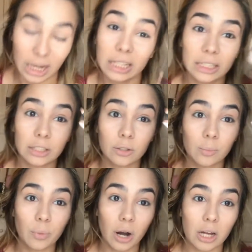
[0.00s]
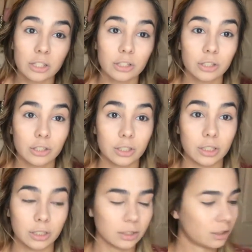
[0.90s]
a little brush.
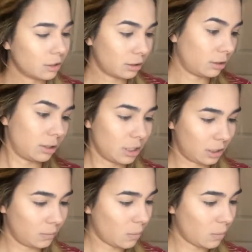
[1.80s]
This